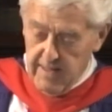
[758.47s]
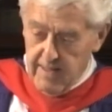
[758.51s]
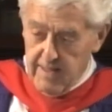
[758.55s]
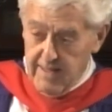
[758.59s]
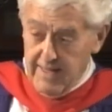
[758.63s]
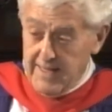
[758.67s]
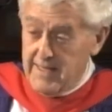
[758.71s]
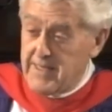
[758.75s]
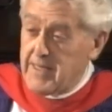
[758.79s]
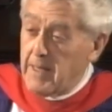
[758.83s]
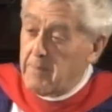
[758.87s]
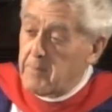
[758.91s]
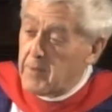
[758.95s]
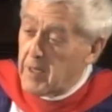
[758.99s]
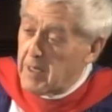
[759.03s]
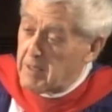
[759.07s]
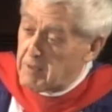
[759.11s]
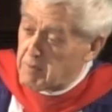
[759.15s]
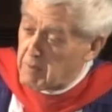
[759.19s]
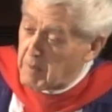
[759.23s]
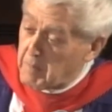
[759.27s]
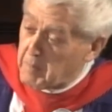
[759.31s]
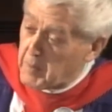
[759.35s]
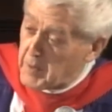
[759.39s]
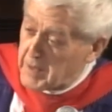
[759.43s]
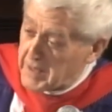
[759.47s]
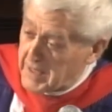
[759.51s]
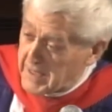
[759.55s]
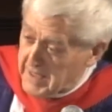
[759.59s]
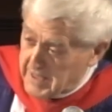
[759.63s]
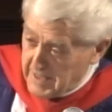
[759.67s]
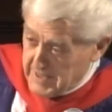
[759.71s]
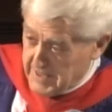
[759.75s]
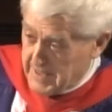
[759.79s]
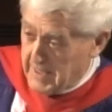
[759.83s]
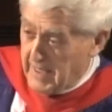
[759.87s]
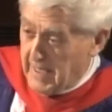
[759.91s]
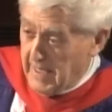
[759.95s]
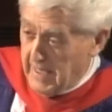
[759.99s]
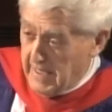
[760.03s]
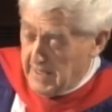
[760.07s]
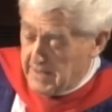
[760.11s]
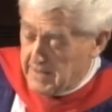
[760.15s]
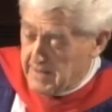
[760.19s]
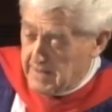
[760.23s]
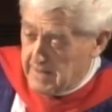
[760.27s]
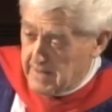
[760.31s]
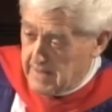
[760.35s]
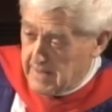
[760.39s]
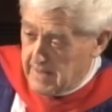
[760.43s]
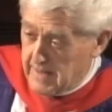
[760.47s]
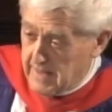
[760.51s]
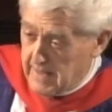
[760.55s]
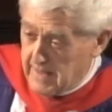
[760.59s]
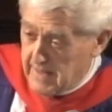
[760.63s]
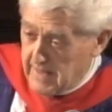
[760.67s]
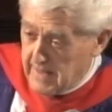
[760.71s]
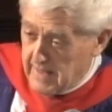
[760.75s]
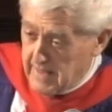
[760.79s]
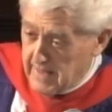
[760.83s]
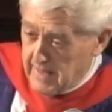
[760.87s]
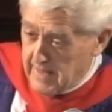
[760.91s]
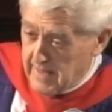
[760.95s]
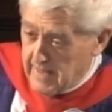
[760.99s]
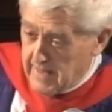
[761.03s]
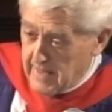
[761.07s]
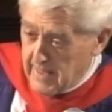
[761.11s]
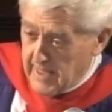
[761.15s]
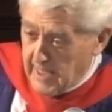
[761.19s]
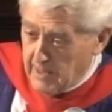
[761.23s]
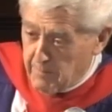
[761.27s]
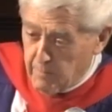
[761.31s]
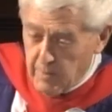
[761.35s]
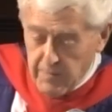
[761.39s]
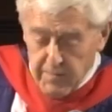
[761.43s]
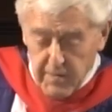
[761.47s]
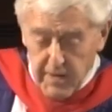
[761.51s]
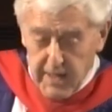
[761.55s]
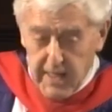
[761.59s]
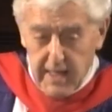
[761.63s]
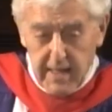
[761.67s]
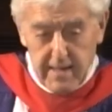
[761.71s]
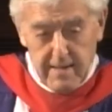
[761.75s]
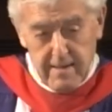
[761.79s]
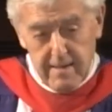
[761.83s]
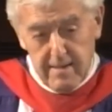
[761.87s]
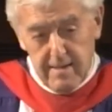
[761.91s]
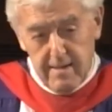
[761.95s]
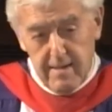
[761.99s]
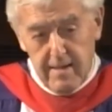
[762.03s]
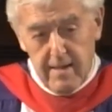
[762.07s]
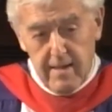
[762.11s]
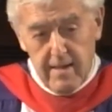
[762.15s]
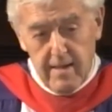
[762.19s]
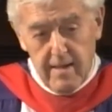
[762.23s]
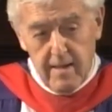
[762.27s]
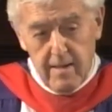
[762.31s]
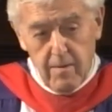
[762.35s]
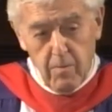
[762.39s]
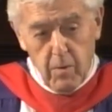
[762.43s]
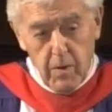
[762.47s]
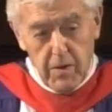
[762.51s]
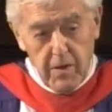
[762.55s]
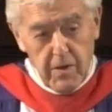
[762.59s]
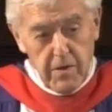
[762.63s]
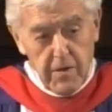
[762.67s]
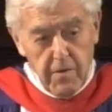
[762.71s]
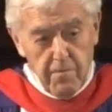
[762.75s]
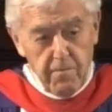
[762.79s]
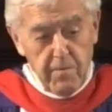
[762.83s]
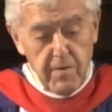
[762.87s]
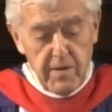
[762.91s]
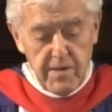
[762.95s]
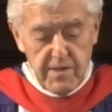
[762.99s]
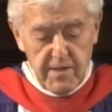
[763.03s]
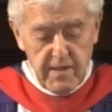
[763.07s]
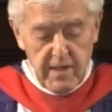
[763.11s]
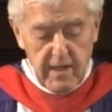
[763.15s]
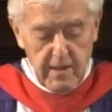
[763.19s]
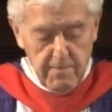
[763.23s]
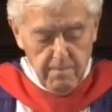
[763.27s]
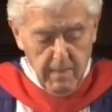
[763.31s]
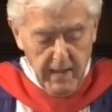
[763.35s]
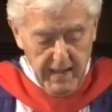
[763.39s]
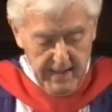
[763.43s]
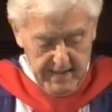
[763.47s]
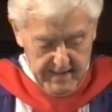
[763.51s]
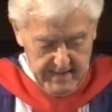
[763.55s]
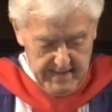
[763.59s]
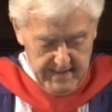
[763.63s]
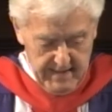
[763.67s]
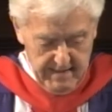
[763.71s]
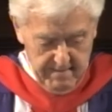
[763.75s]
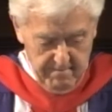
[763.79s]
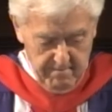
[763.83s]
And sometimes we put it aside and we forget what a difference it makes.